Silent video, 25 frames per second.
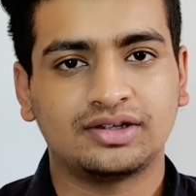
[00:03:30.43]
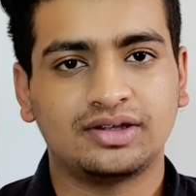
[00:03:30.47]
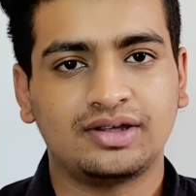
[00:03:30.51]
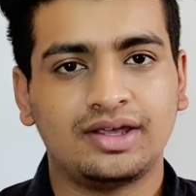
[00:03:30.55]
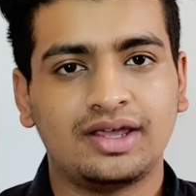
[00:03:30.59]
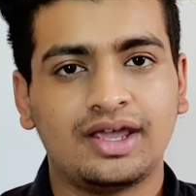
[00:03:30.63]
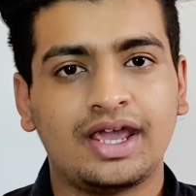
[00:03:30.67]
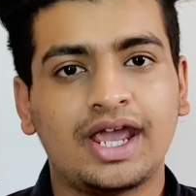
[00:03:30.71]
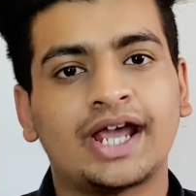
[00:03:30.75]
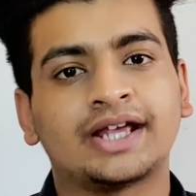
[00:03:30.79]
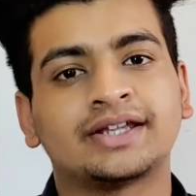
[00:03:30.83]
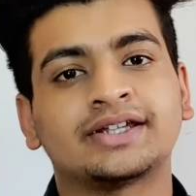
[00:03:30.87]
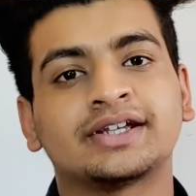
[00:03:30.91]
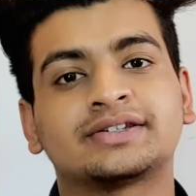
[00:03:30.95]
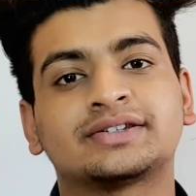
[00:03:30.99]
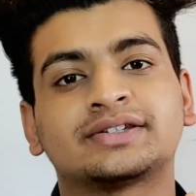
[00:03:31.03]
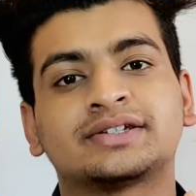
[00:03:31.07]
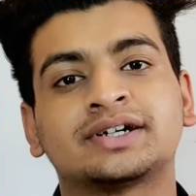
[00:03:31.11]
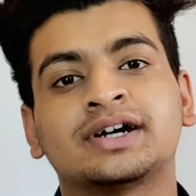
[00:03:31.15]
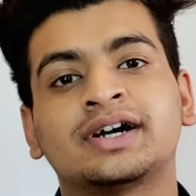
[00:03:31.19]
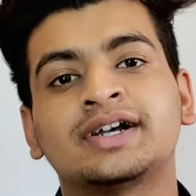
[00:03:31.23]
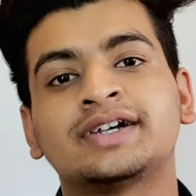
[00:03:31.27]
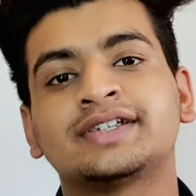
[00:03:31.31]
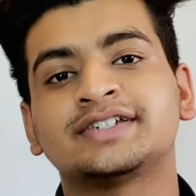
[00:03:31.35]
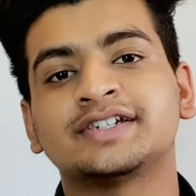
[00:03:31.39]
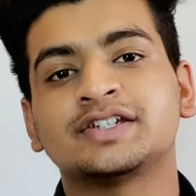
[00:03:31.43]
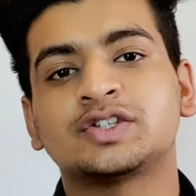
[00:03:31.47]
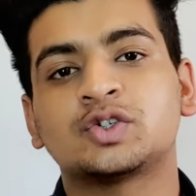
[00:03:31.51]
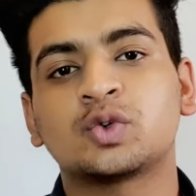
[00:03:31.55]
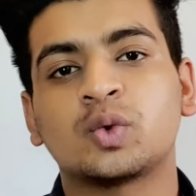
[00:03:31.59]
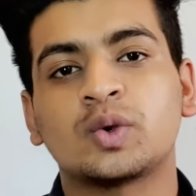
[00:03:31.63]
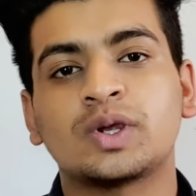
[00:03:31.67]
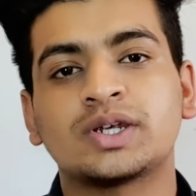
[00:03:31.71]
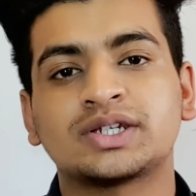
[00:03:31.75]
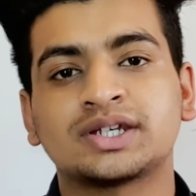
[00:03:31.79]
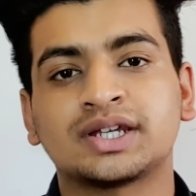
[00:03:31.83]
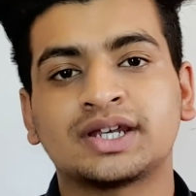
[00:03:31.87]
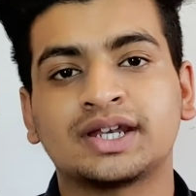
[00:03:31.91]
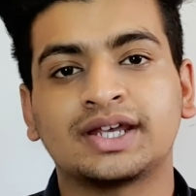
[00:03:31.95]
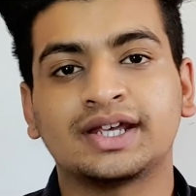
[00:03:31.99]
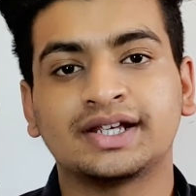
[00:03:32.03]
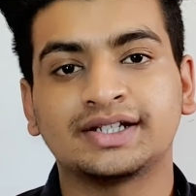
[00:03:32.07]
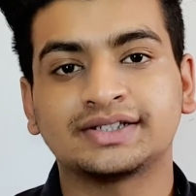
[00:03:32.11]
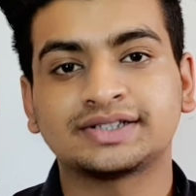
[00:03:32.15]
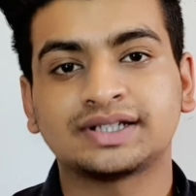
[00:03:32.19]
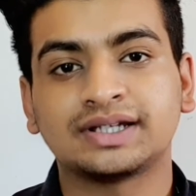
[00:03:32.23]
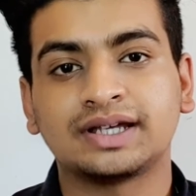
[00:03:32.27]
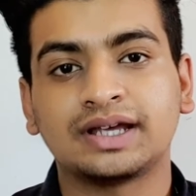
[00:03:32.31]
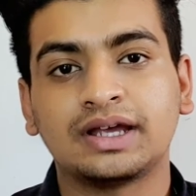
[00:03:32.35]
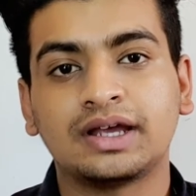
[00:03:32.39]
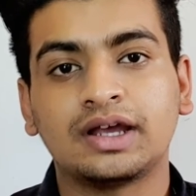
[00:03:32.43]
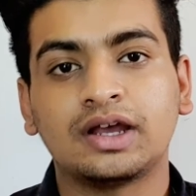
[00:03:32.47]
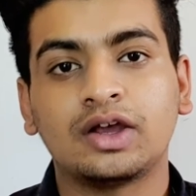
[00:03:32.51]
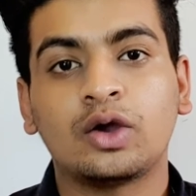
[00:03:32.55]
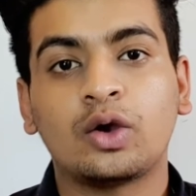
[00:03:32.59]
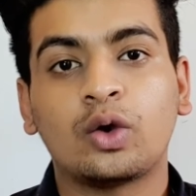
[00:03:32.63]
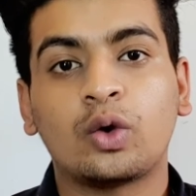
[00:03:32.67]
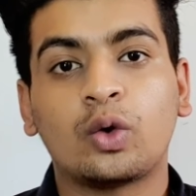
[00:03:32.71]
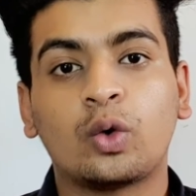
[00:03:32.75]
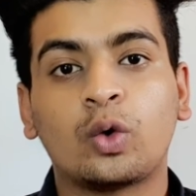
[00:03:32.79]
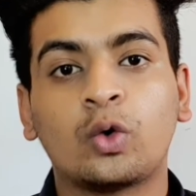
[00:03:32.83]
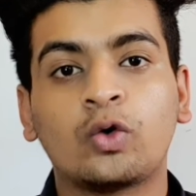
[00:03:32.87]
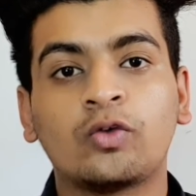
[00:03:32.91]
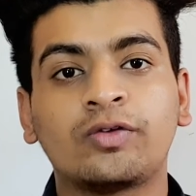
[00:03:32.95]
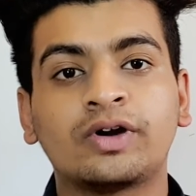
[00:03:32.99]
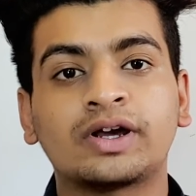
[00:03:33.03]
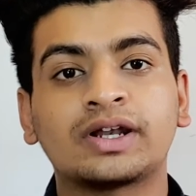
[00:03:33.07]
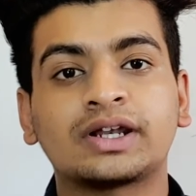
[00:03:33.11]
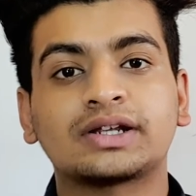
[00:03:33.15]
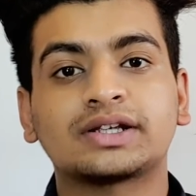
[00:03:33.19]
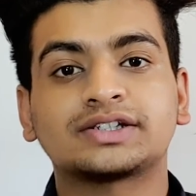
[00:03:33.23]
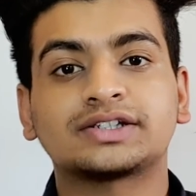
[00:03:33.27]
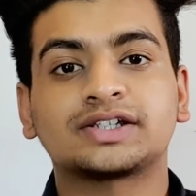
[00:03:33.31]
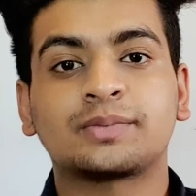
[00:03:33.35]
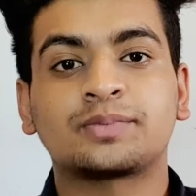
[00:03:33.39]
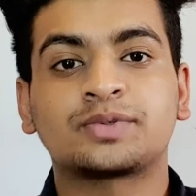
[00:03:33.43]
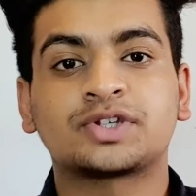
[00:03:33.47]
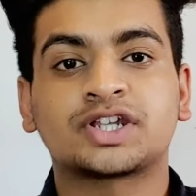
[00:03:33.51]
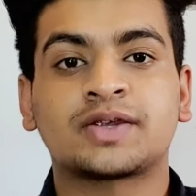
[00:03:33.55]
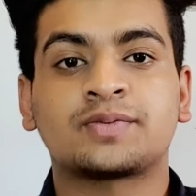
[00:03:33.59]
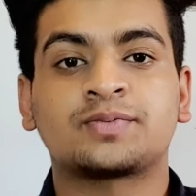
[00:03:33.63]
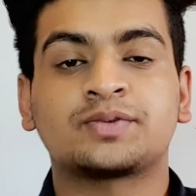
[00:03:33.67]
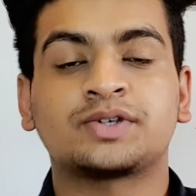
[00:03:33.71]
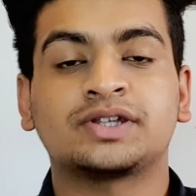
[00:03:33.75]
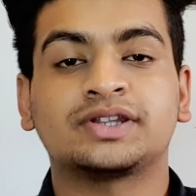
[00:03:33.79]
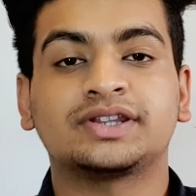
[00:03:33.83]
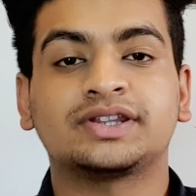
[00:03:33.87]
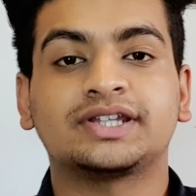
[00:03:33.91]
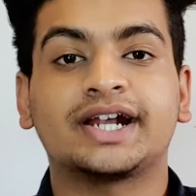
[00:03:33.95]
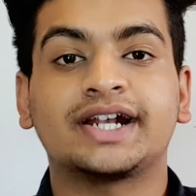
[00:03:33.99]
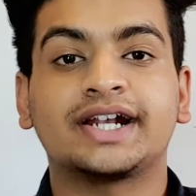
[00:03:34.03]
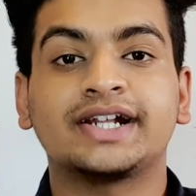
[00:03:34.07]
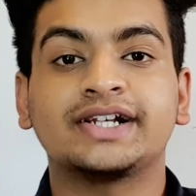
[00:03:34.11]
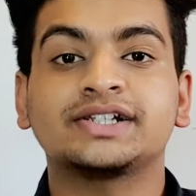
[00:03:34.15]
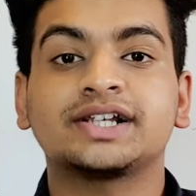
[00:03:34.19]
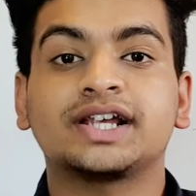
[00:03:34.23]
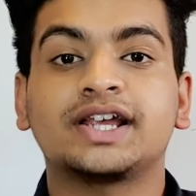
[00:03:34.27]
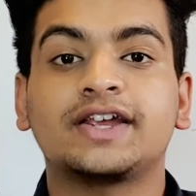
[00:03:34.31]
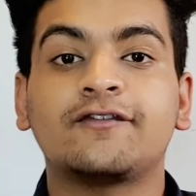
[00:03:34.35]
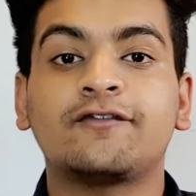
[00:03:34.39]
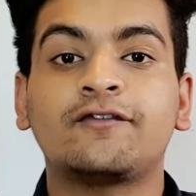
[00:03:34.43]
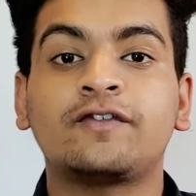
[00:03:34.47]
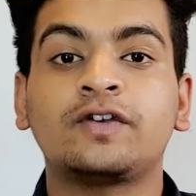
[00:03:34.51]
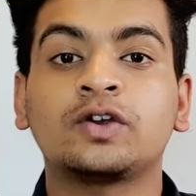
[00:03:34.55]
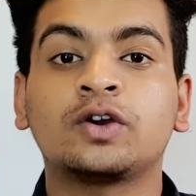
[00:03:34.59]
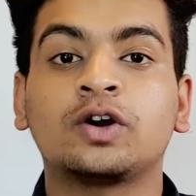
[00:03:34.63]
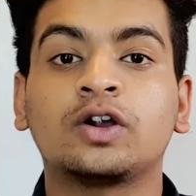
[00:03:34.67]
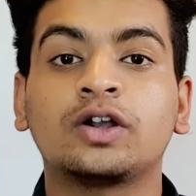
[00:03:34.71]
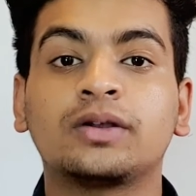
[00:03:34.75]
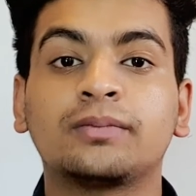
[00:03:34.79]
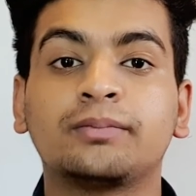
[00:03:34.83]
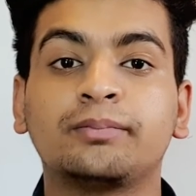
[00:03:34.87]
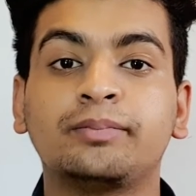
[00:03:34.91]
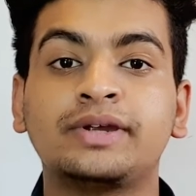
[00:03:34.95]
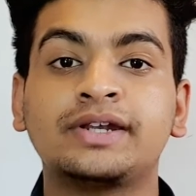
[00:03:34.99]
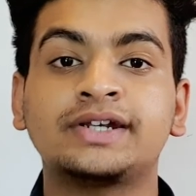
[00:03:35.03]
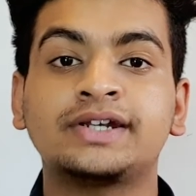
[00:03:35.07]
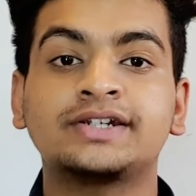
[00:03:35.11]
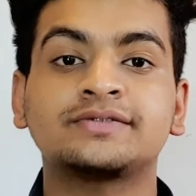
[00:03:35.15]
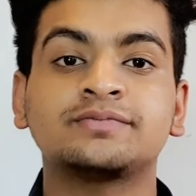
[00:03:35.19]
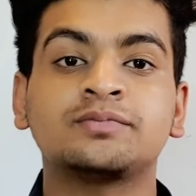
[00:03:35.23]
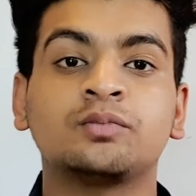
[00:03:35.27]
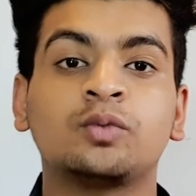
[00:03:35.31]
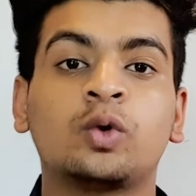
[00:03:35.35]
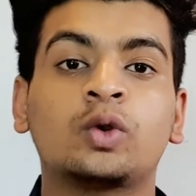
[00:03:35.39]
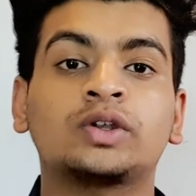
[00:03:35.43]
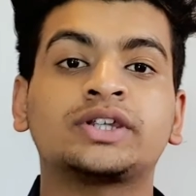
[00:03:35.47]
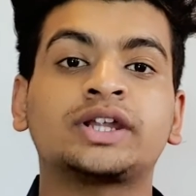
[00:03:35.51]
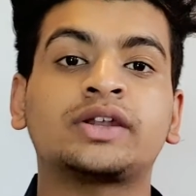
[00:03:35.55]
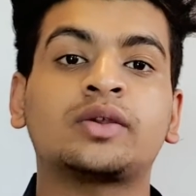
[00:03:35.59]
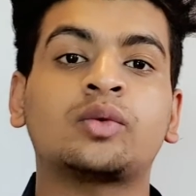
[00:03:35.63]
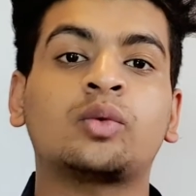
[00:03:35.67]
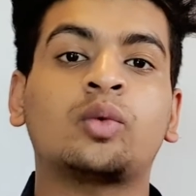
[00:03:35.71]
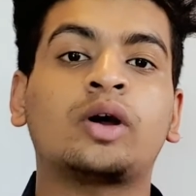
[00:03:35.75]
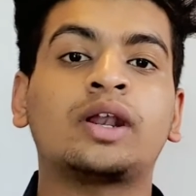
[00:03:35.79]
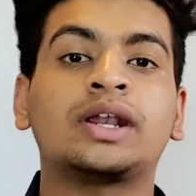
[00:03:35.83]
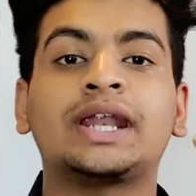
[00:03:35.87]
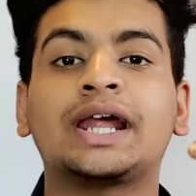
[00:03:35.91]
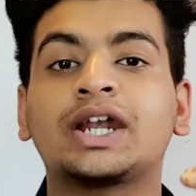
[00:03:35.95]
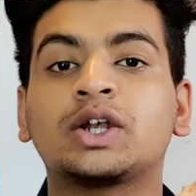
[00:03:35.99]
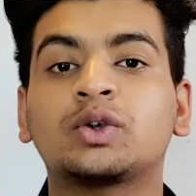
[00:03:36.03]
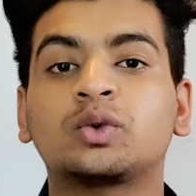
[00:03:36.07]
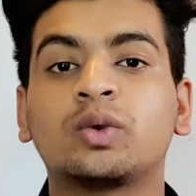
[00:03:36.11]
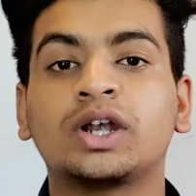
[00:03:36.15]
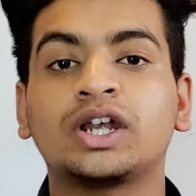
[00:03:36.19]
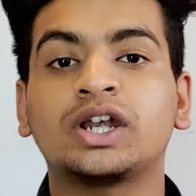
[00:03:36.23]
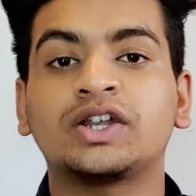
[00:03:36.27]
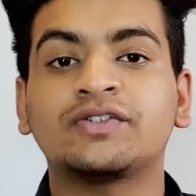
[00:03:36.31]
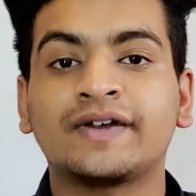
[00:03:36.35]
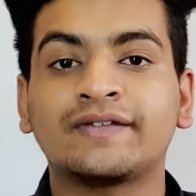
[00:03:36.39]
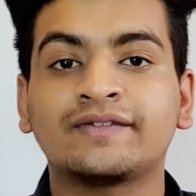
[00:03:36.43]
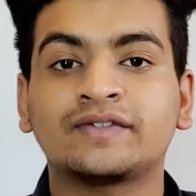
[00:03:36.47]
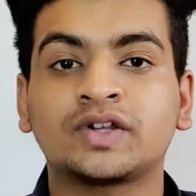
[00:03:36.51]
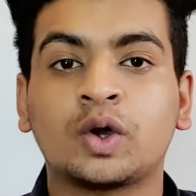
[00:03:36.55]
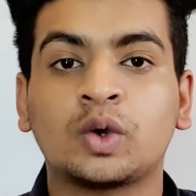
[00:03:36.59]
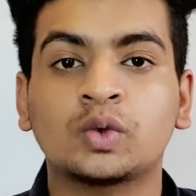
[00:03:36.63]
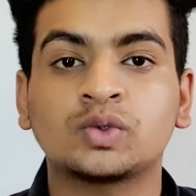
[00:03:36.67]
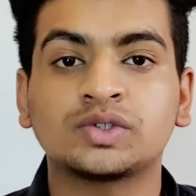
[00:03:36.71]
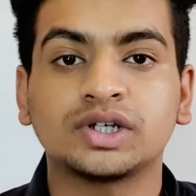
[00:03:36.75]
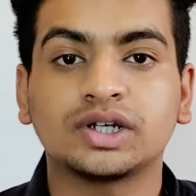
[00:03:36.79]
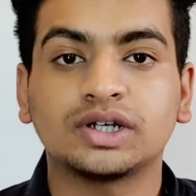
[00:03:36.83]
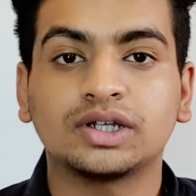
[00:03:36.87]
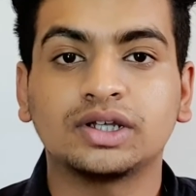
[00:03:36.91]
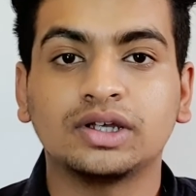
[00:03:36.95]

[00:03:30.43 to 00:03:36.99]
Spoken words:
And the third situation is over subscription, that is if we got bids more than 1,25,000.